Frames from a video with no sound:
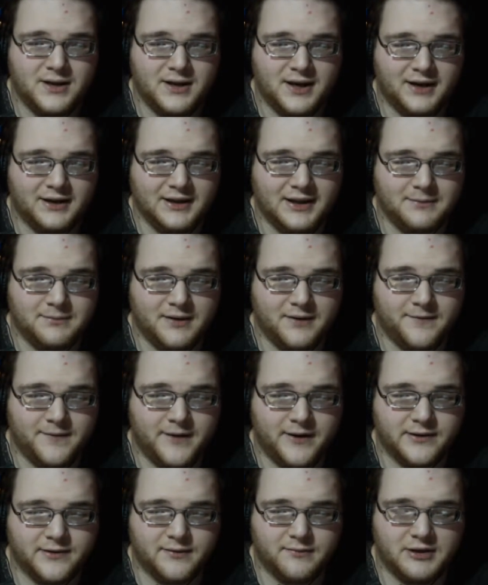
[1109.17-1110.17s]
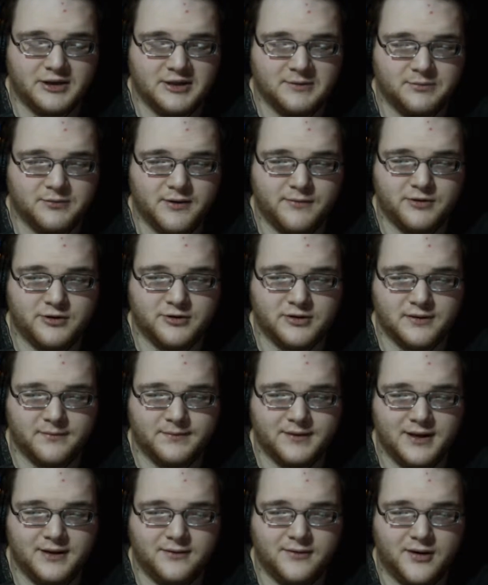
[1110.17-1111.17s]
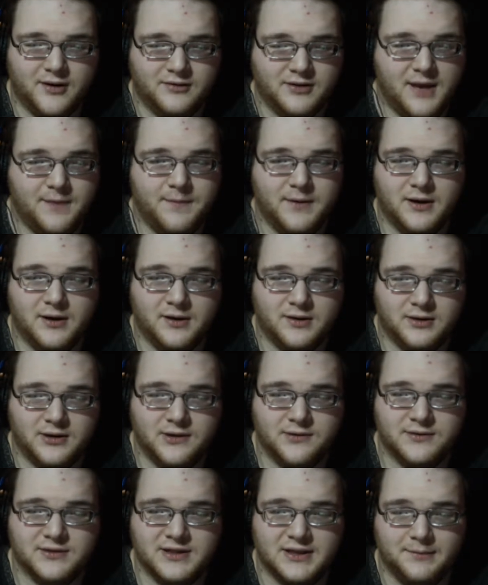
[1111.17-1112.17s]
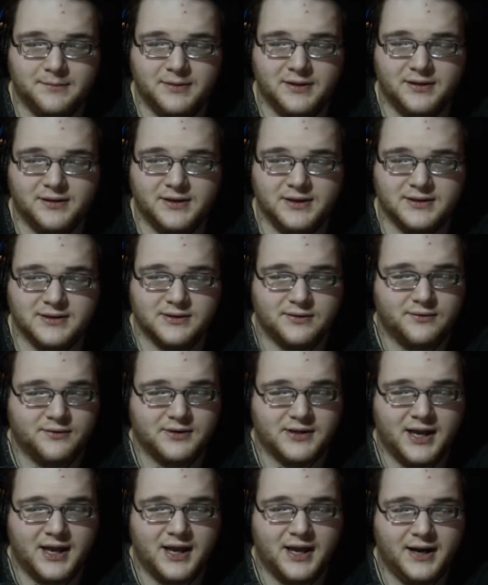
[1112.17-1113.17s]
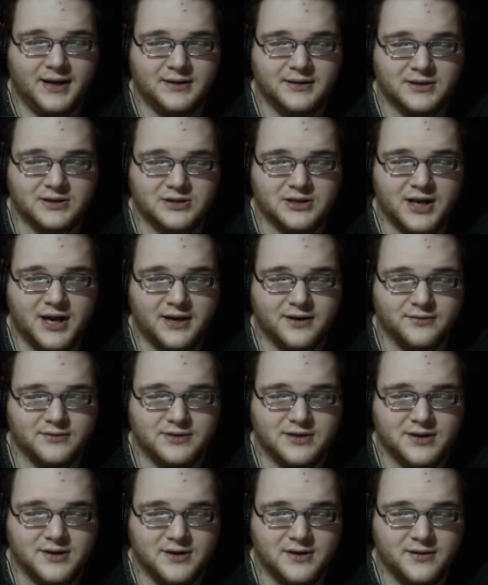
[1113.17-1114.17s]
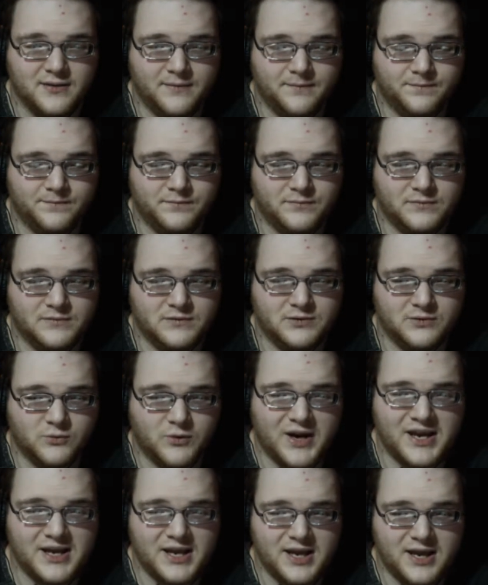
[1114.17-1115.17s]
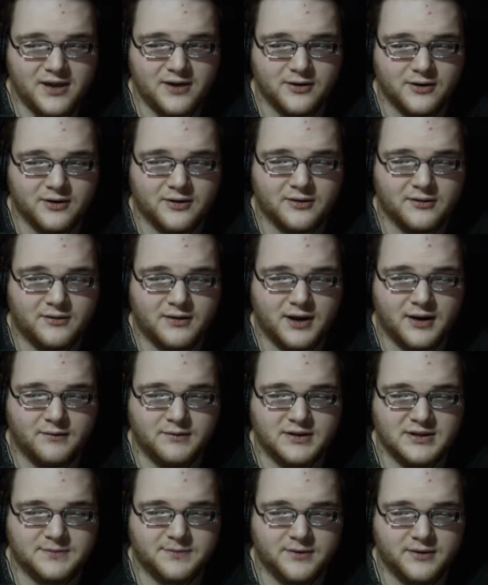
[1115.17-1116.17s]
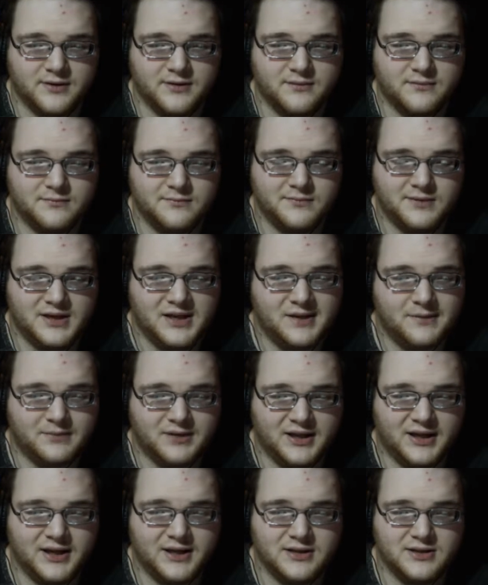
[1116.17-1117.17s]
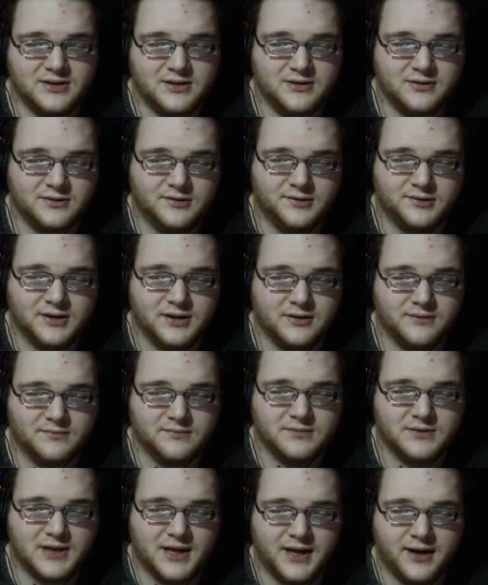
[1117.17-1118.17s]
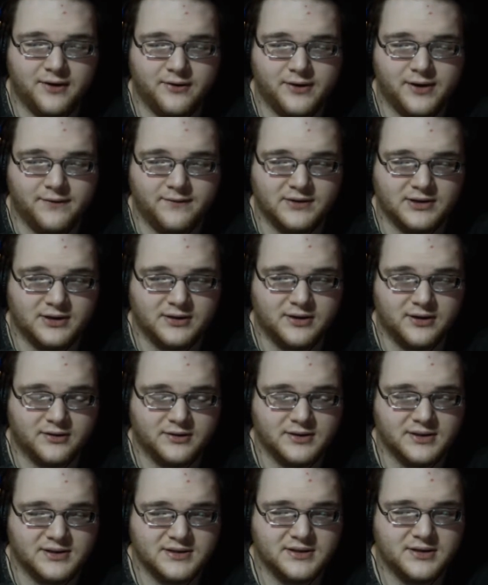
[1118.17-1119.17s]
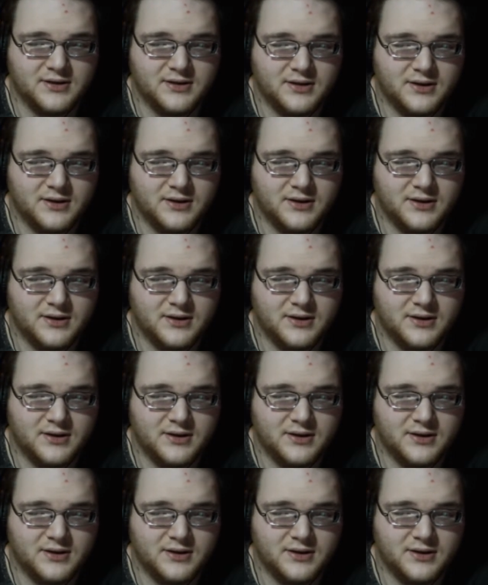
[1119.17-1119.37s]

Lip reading: I led my father around the perimeter of the playground, keeping close to the buildings in order to hide in the shadows. "Wait here," I whispered. He obliged, looking tired even in the darkness.